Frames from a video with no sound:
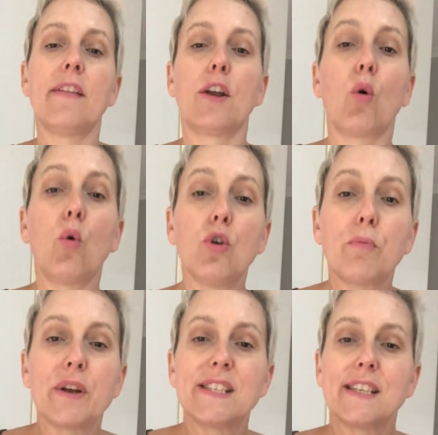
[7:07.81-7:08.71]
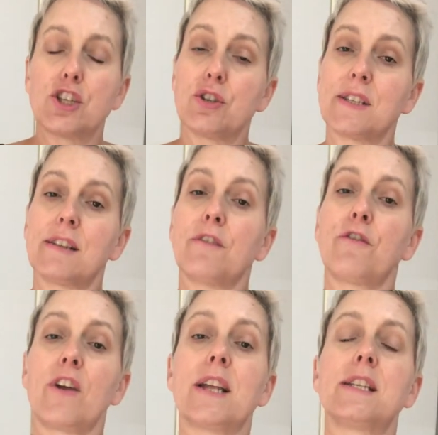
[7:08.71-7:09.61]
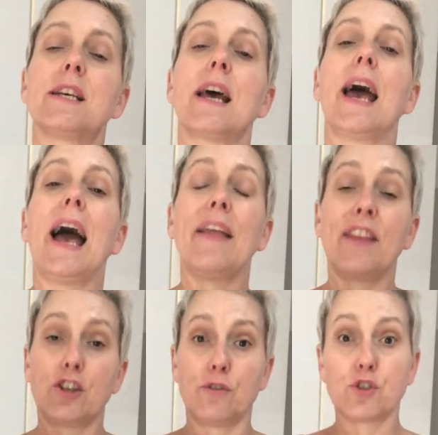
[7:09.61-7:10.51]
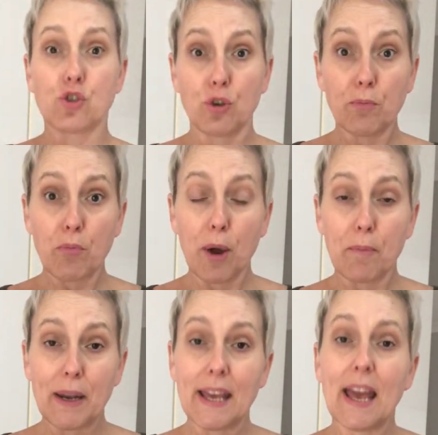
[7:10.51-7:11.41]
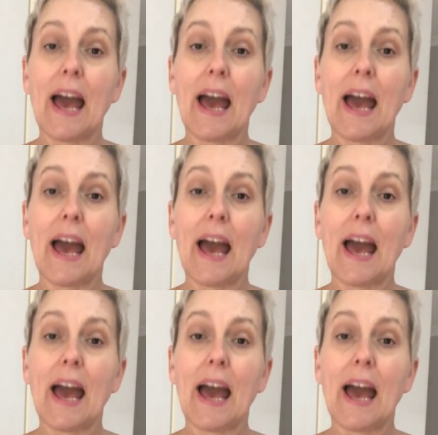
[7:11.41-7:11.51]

that all your breast tissue is in the front, and that you've scooped properly,